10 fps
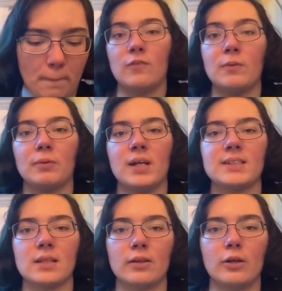If you
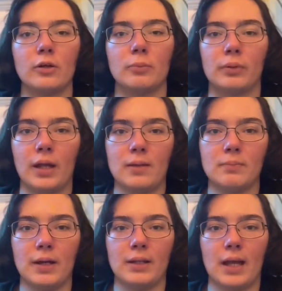press the little play
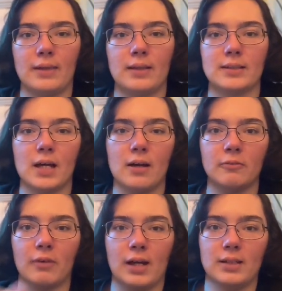button at the top
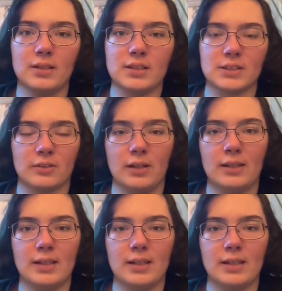right of the screen,